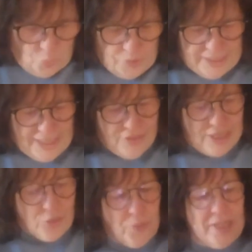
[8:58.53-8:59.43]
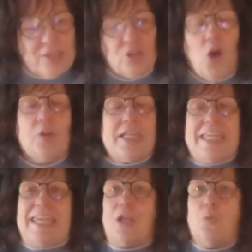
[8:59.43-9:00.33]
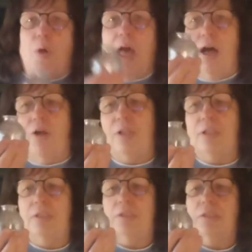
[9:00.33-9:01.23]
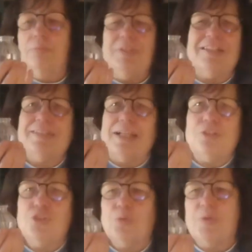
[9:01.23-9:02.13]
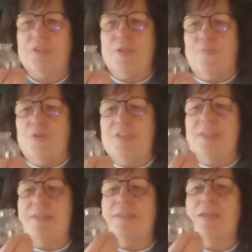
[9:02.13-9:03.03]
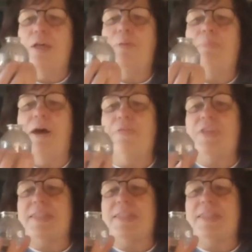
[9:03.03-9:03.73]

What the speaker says: one. And this one is called an inkwell. I'm not exactly sure what the difference is, but this